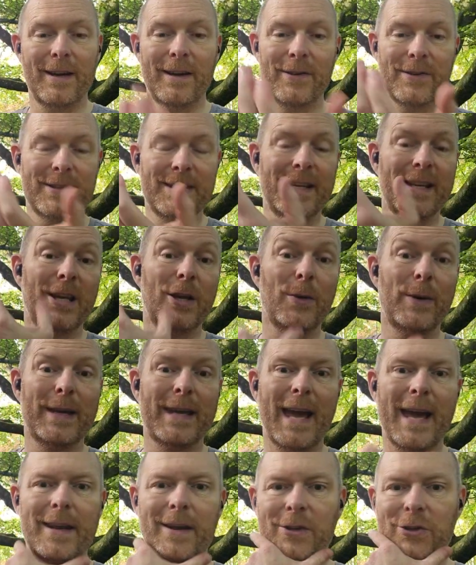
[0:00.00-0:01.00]
Oh, seeing you
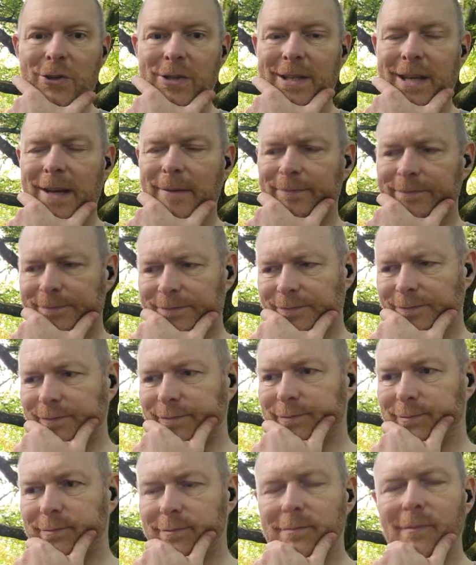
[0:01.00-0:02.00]
again, I should say.
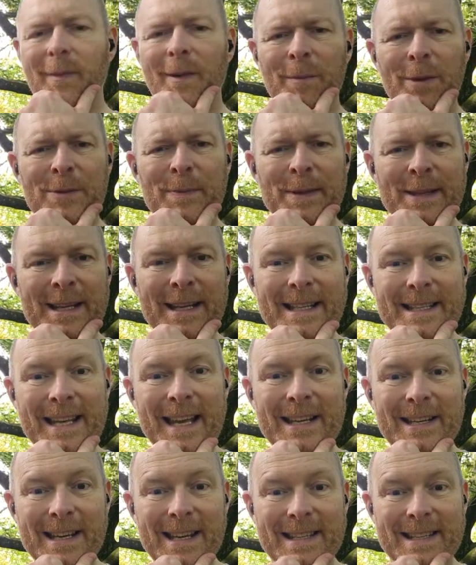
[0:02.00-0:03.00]
Must be nearly
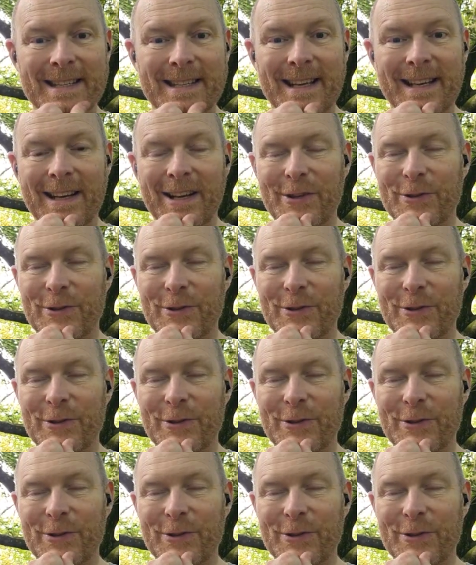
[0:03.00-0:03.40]
10 years since I last